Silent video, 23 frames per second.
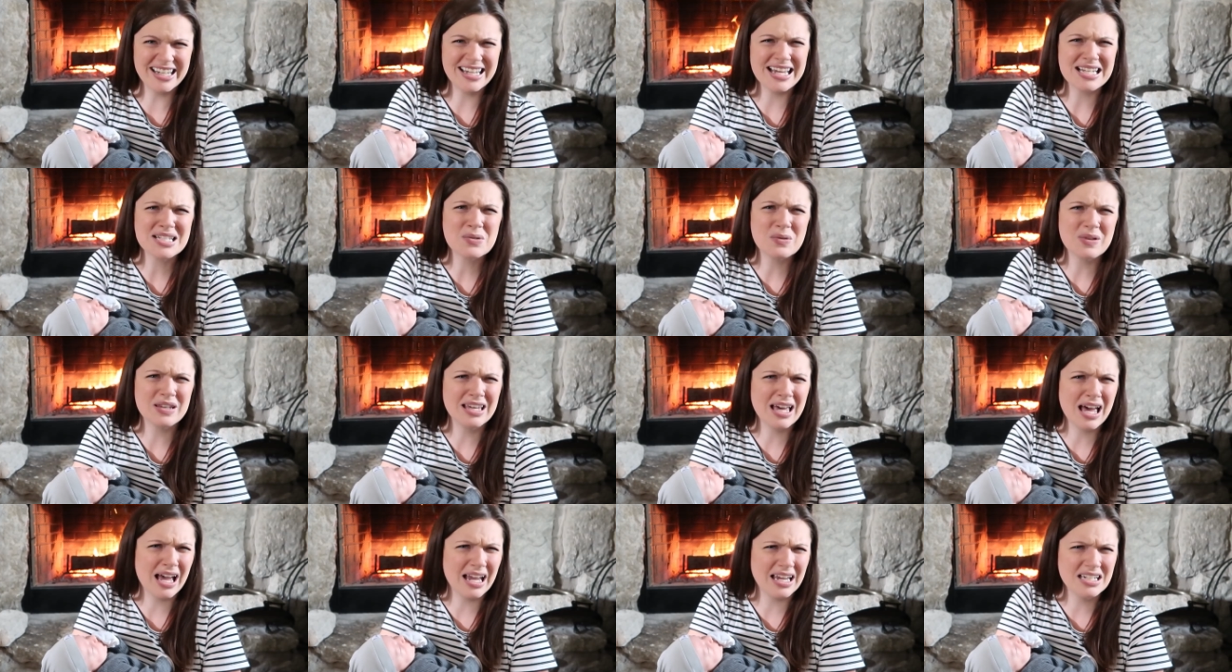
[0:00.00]
I guess we
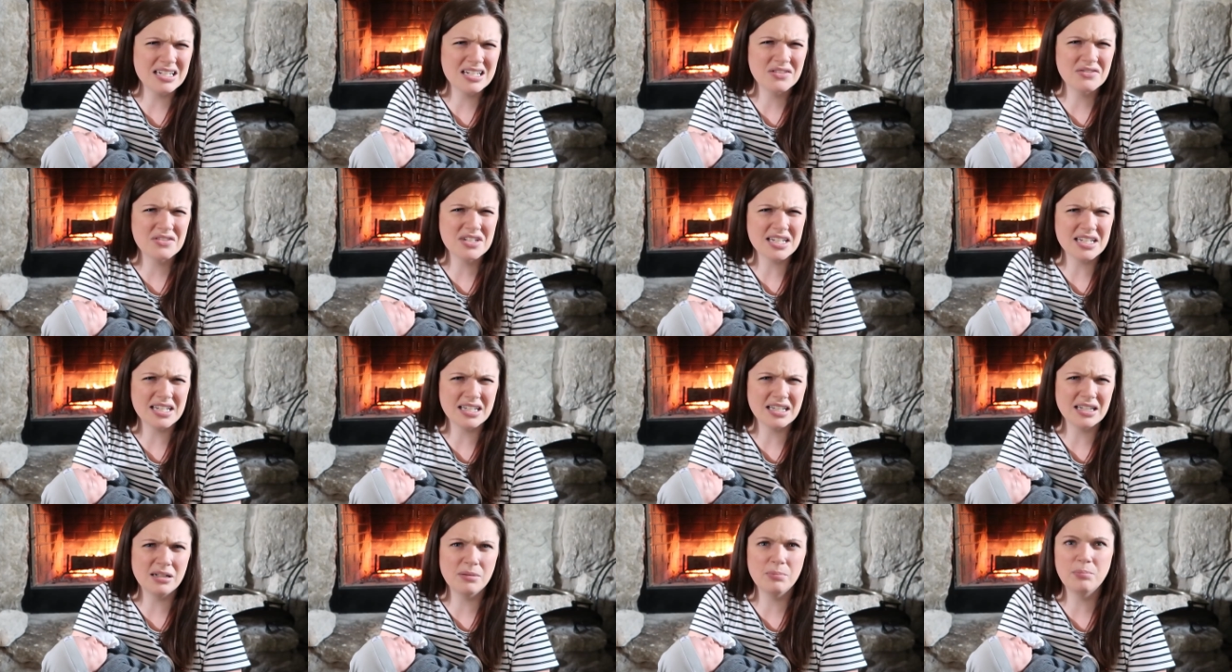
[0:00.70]
kind of
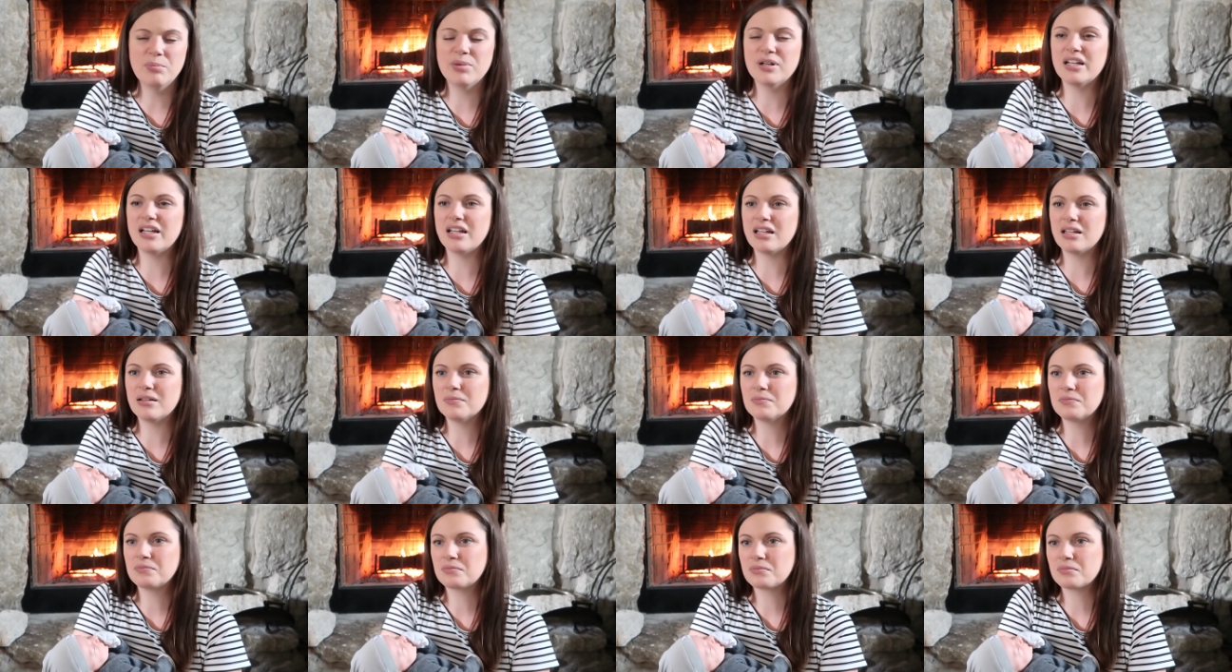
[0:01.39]
did, but
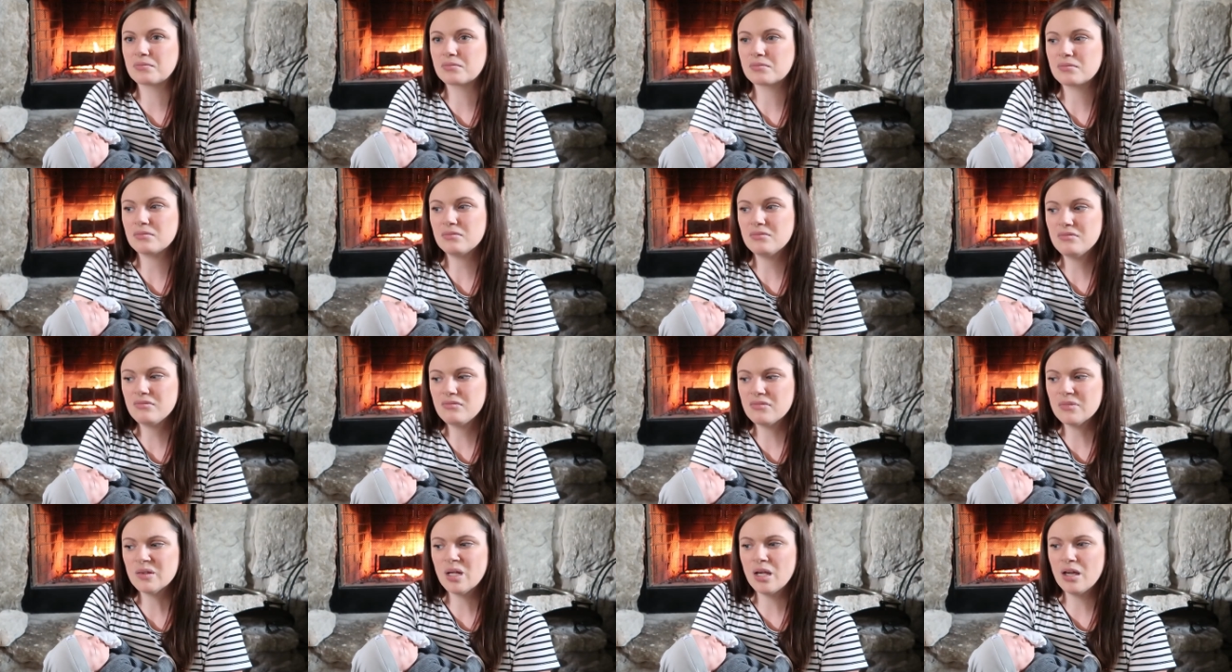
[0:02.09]

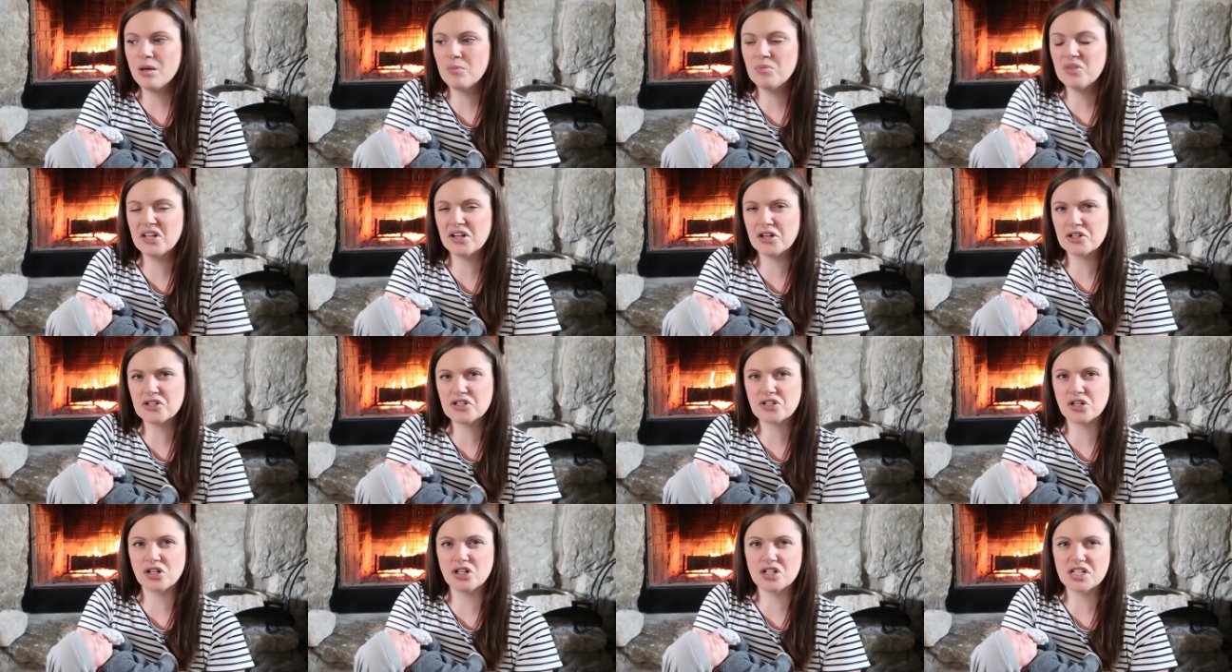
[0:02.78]
um, there
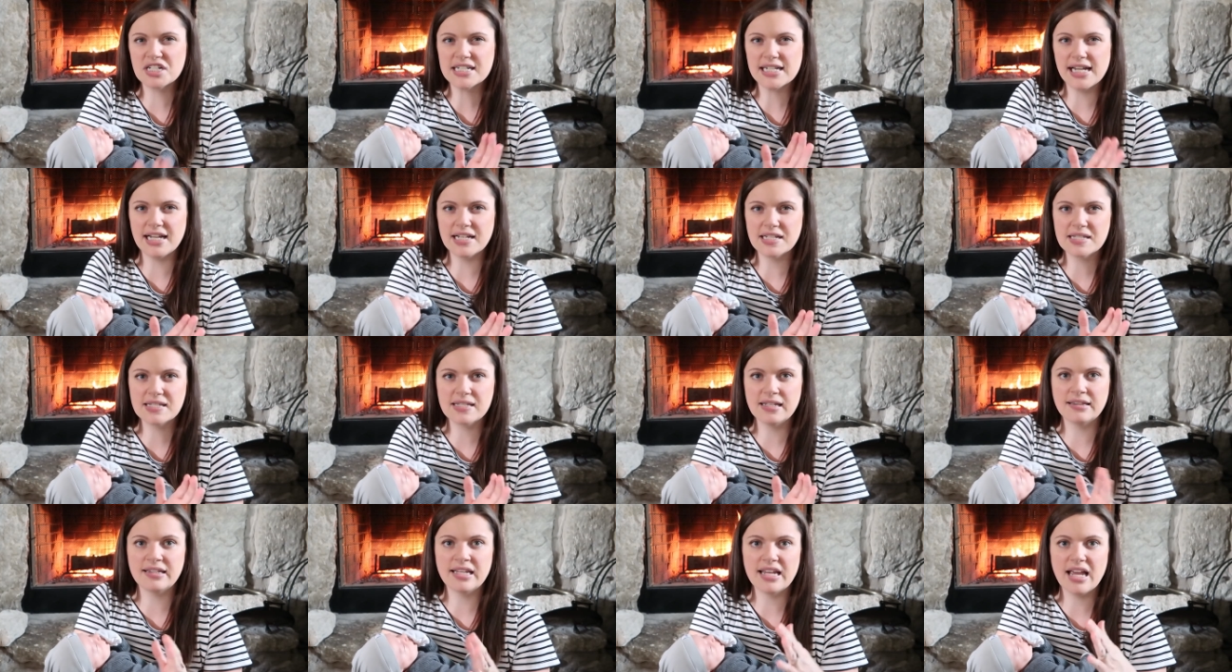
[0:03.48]
are certain tests
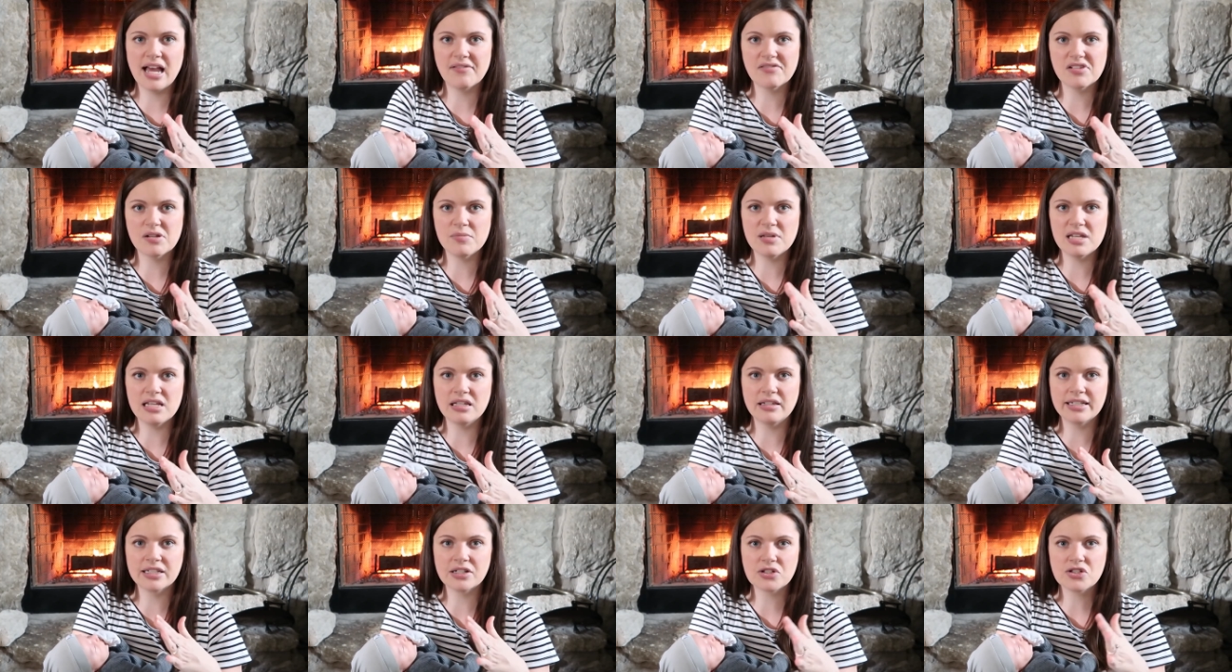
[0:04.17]
that they have to
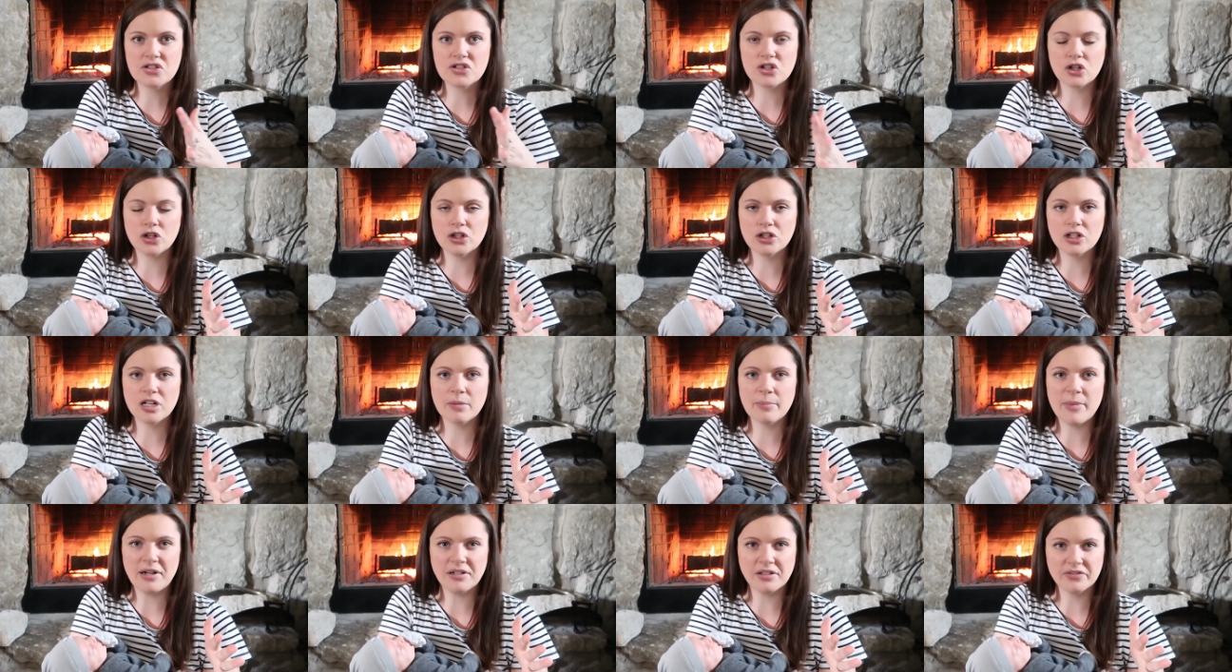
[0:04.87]
be like a certain
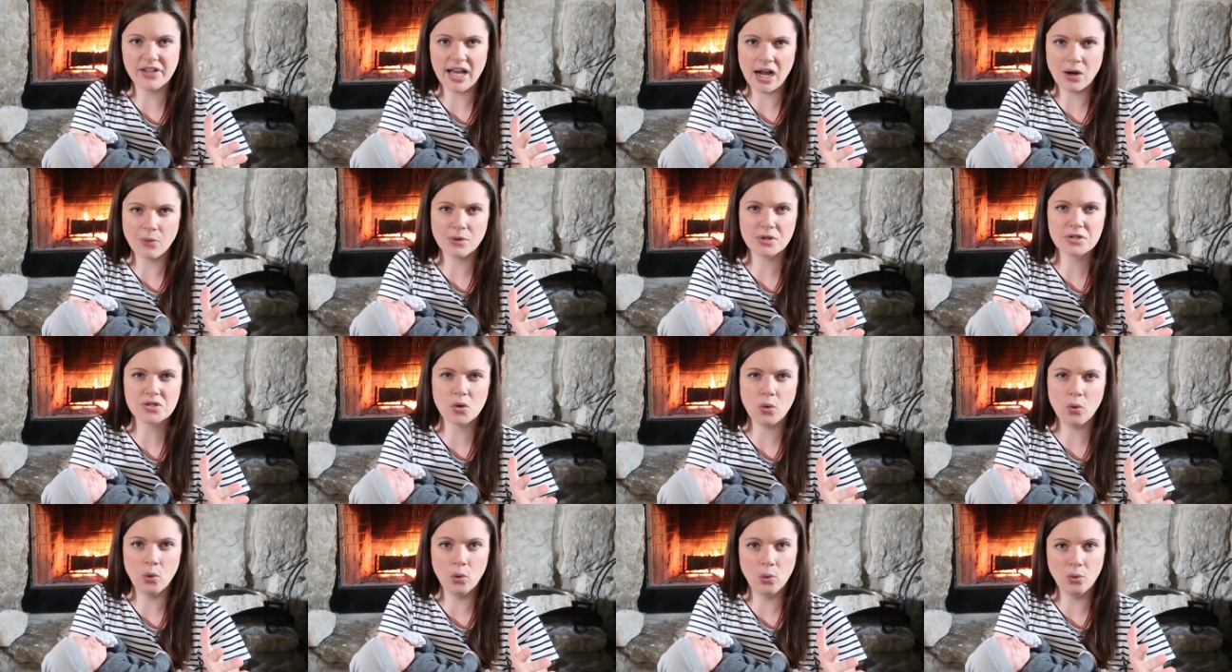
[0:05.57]
amount of hours
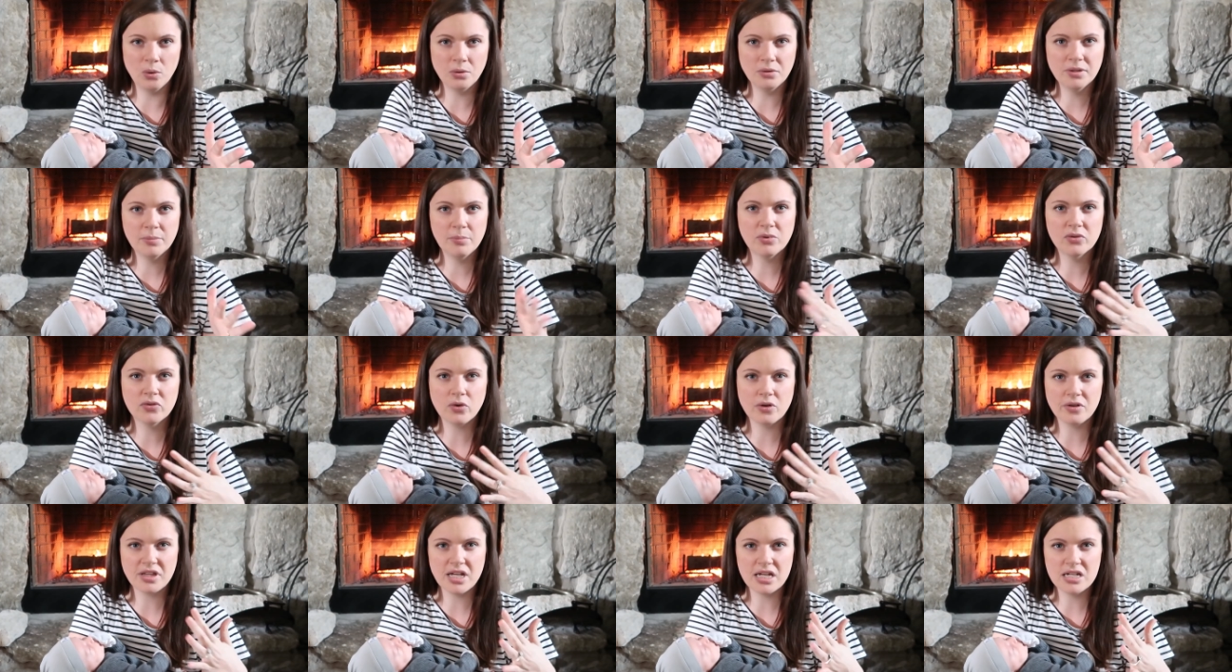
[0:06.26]
old
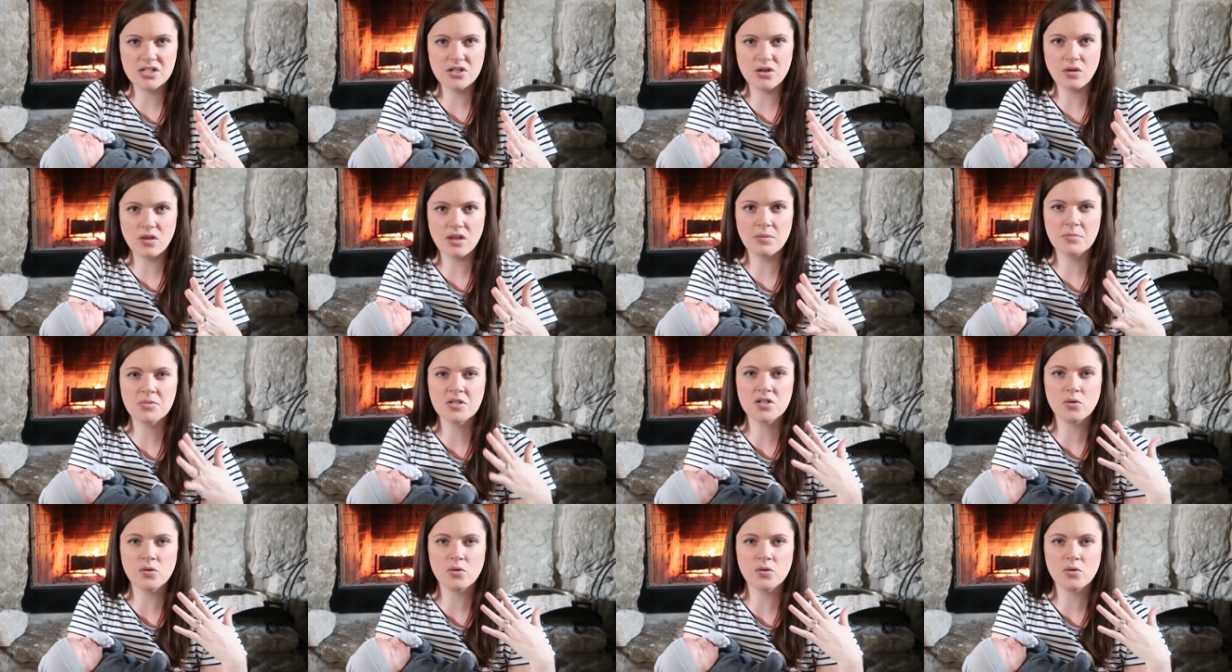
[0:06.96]
before they do them.